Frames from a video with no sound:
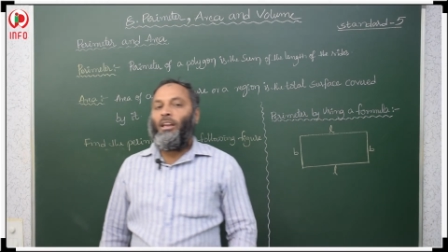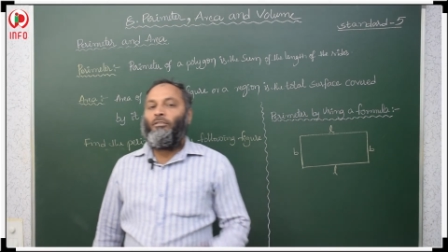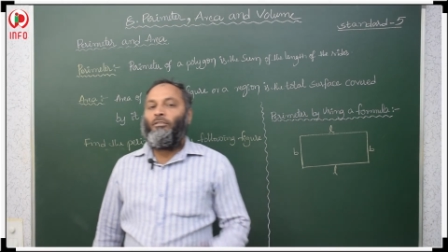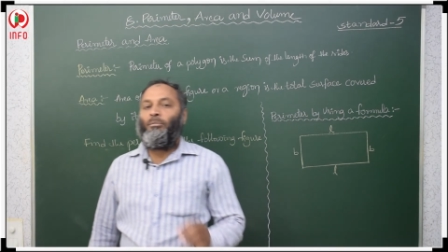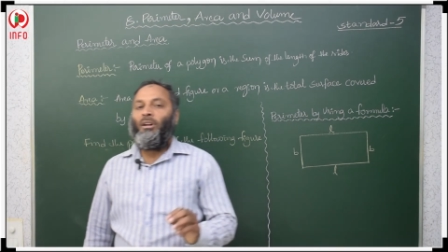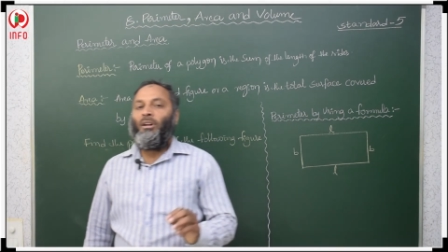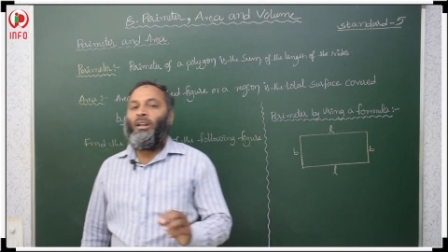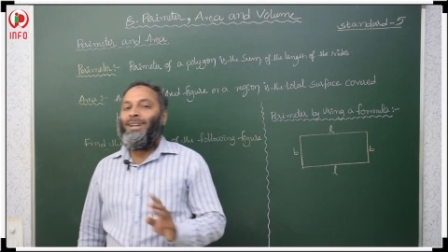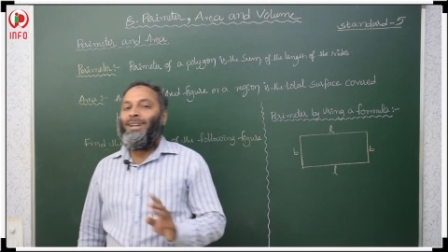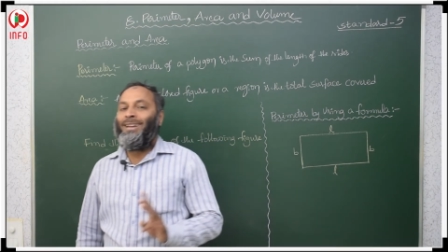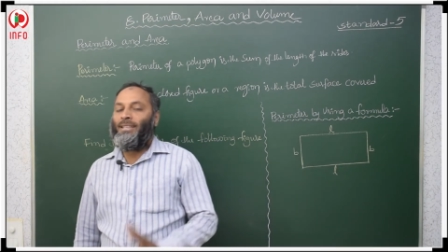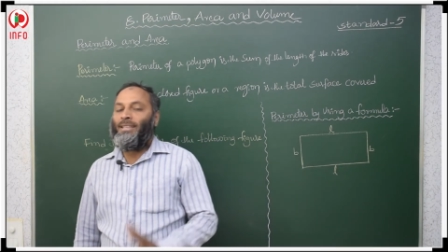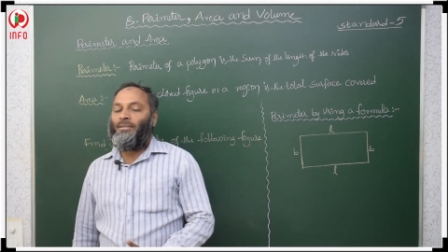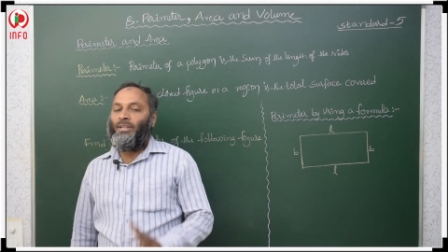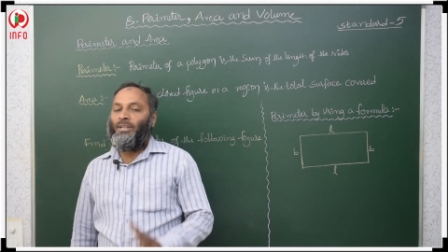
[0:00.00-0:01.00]
if polygon
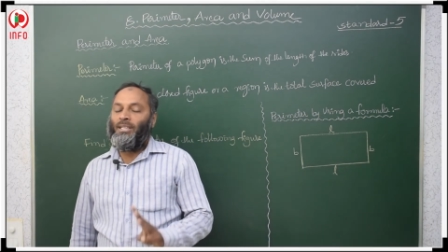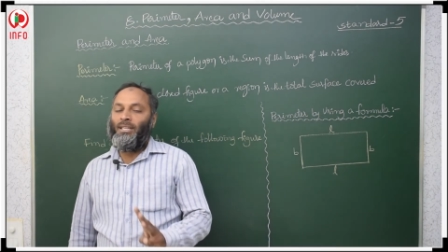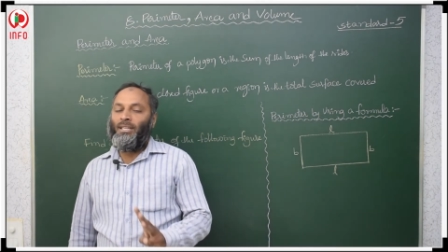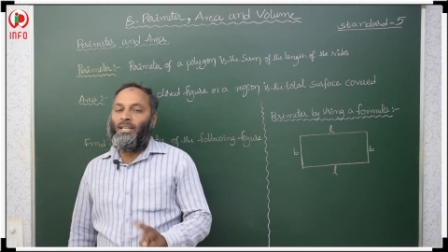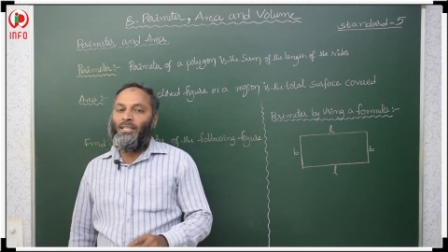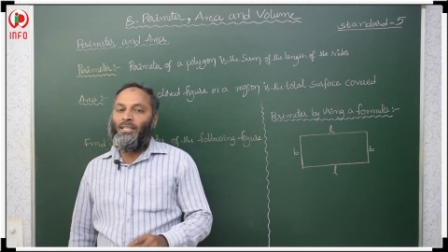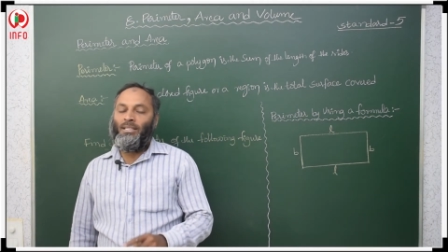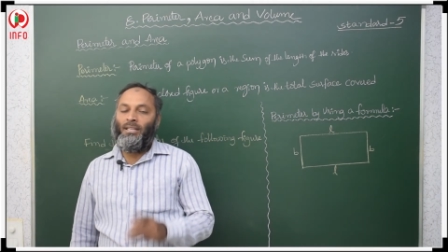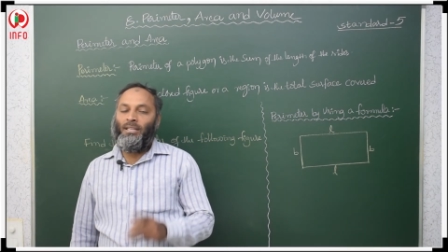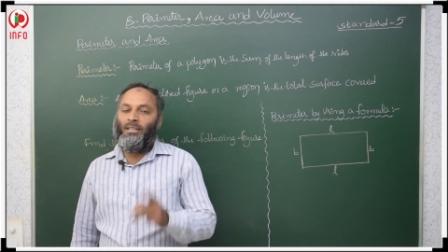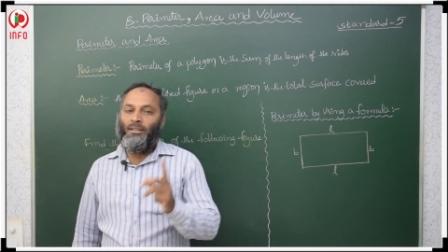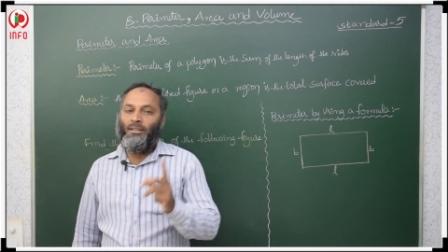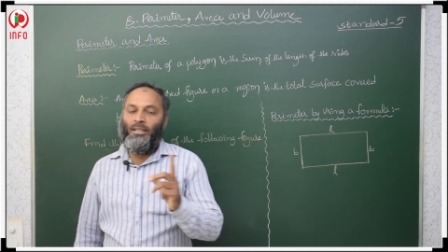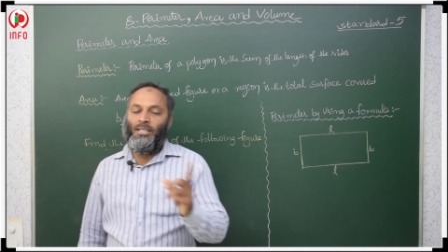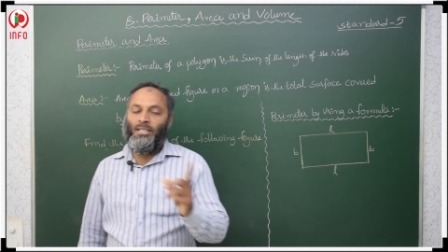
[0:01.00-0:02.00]
has three sides
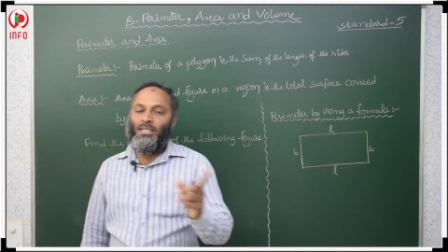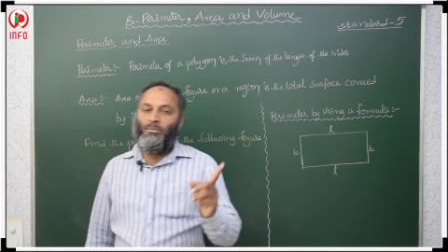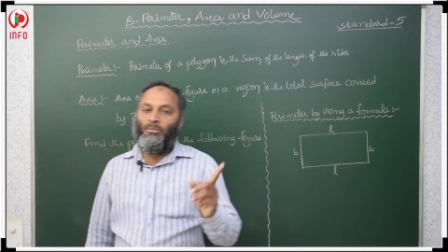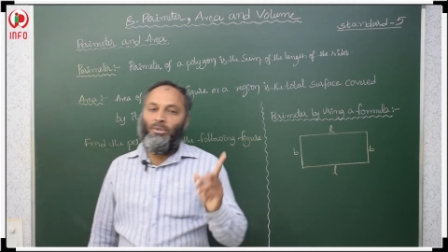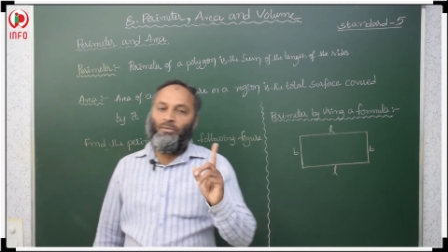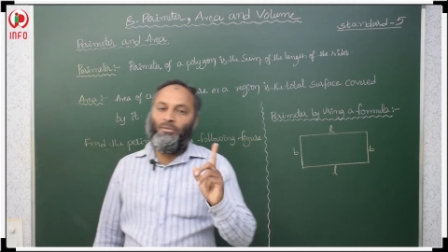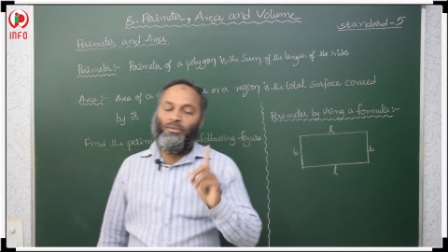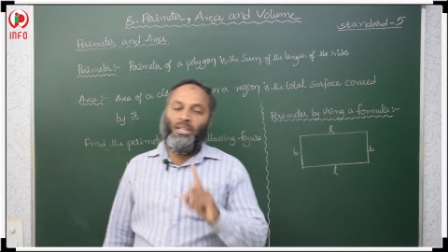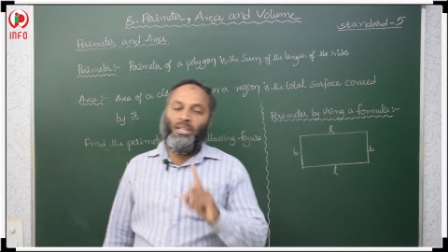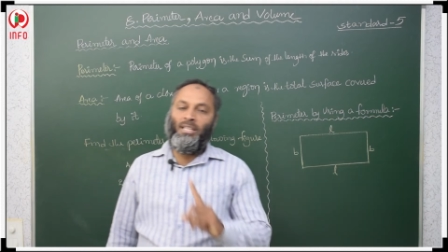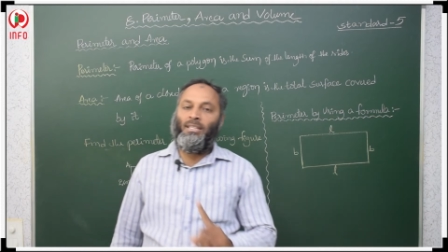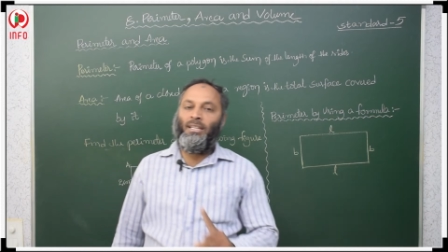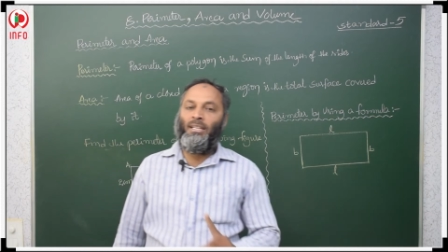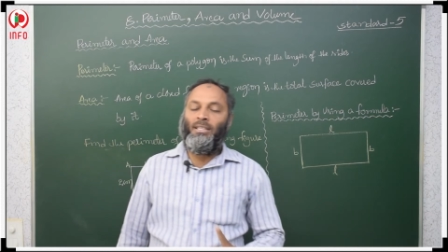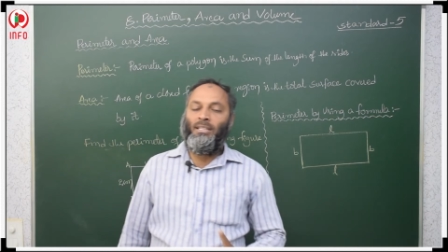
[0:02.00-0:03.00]
then sum of three
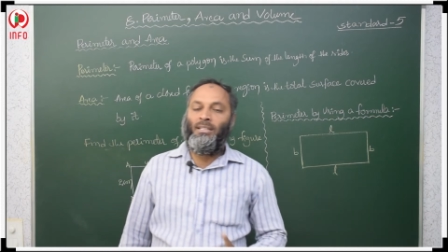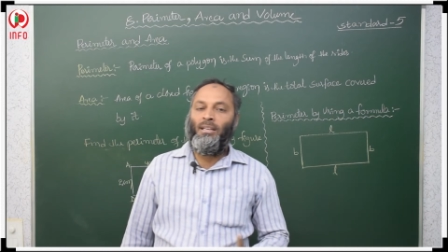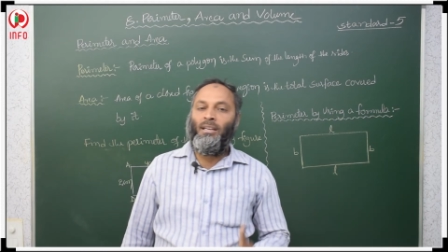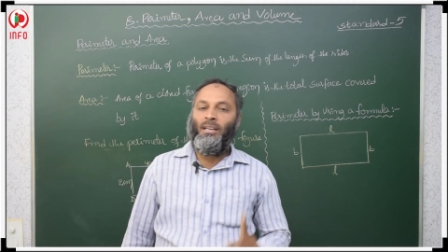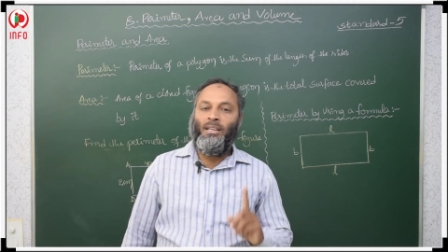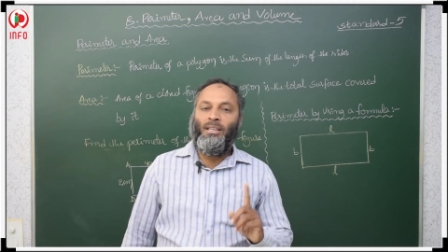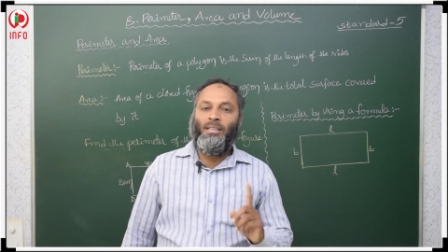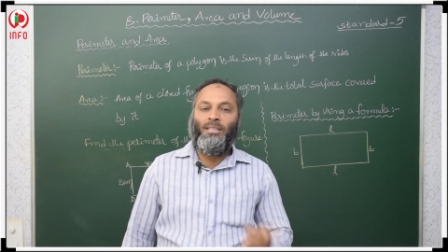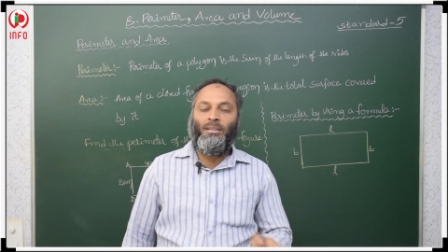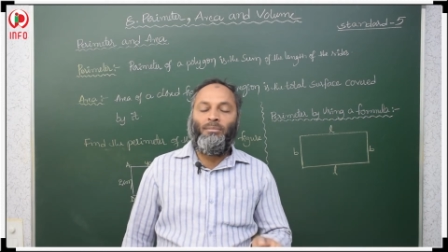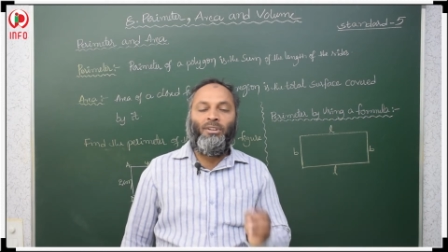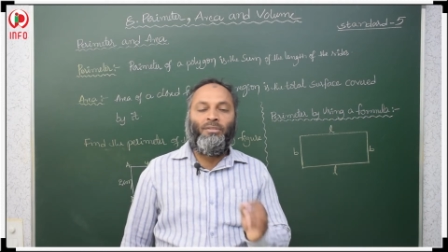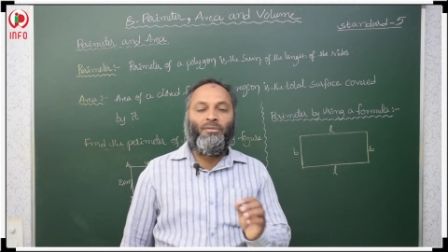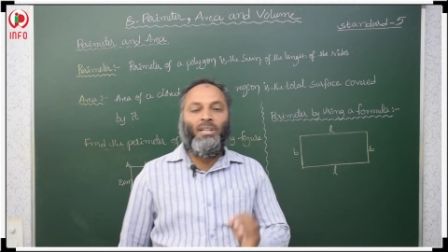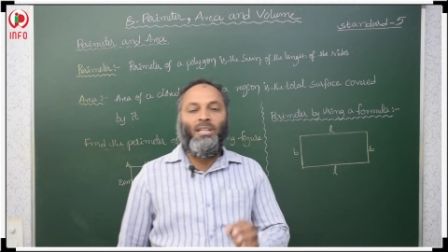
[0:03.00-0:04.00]
sides sum
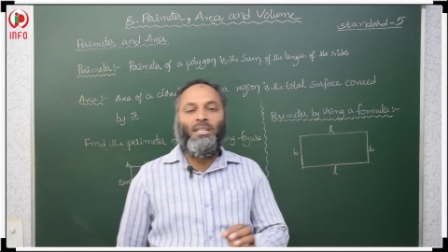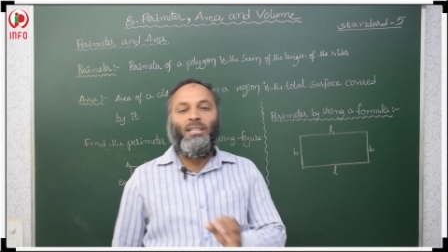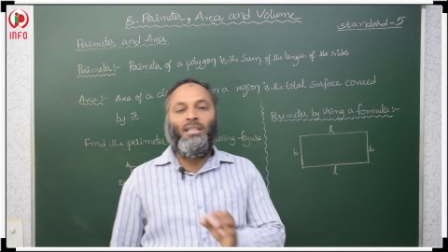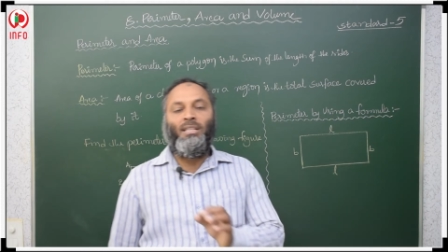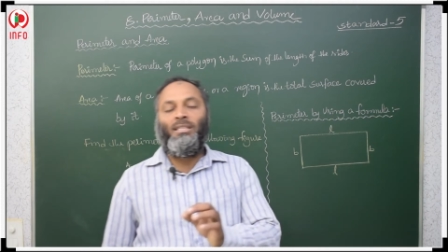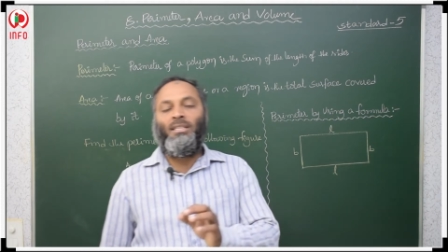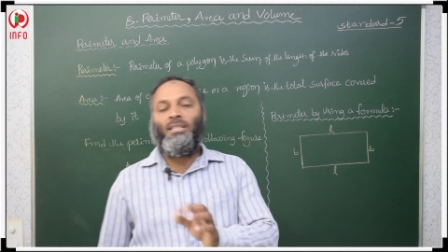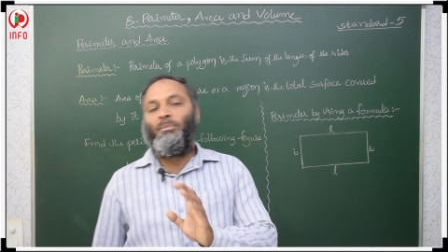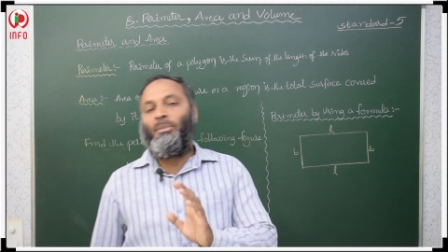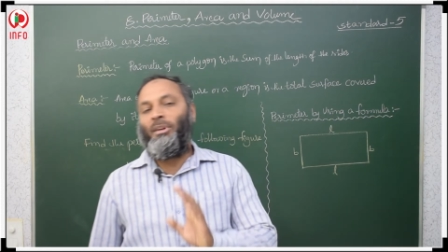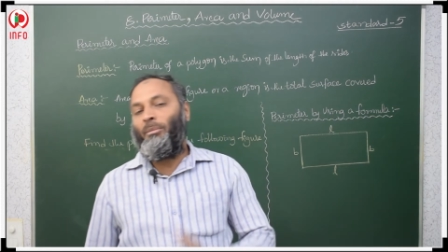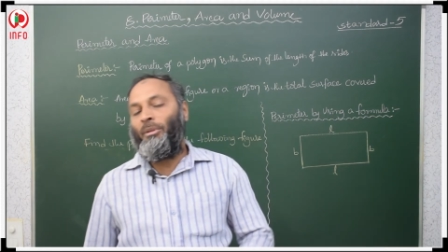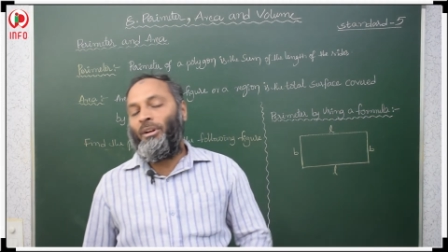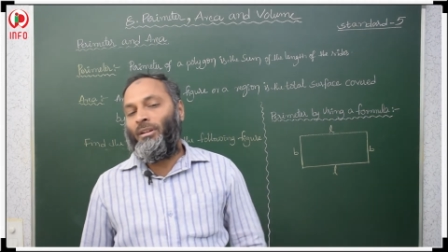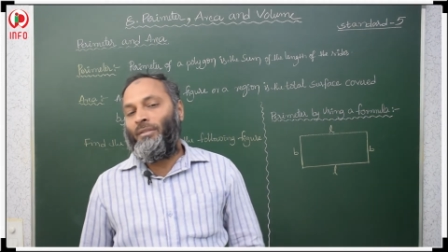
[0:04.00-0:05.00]
of three sides is the
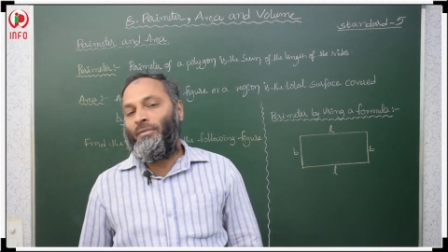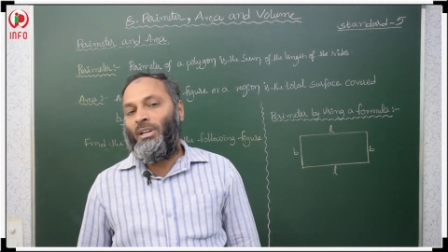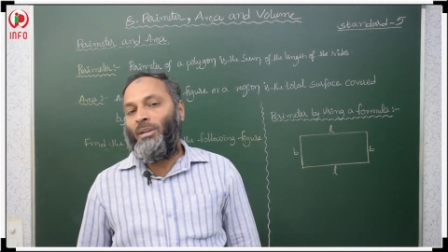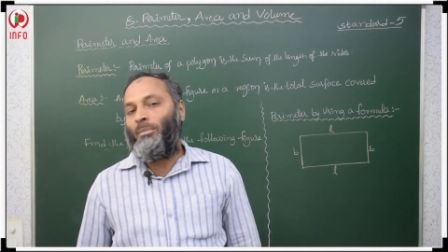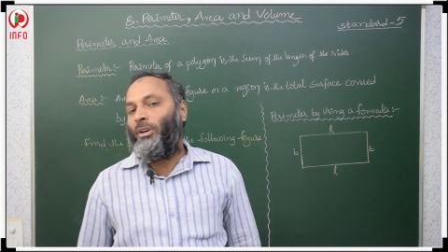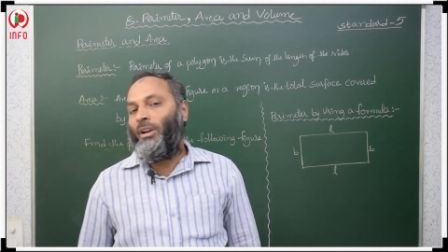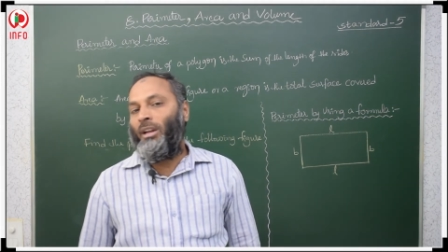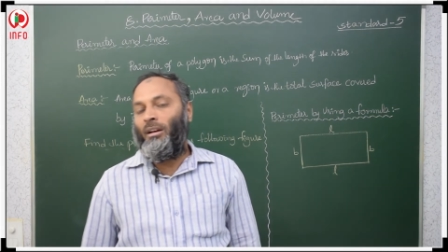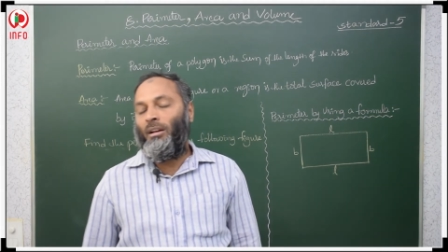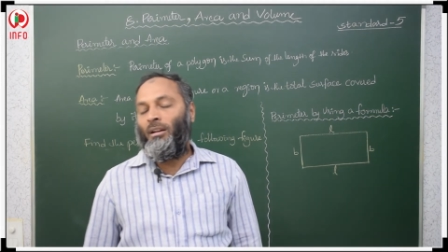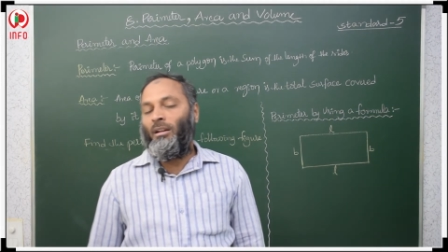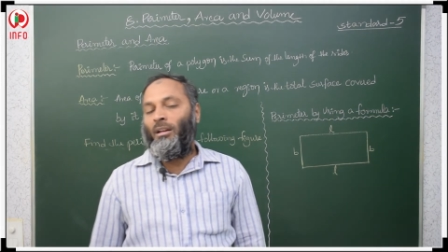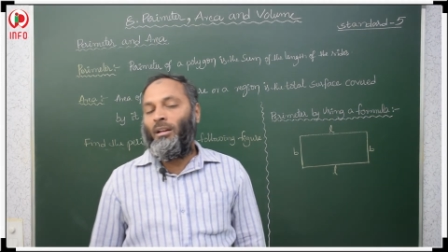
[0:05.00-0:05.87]
perimeter of that polygon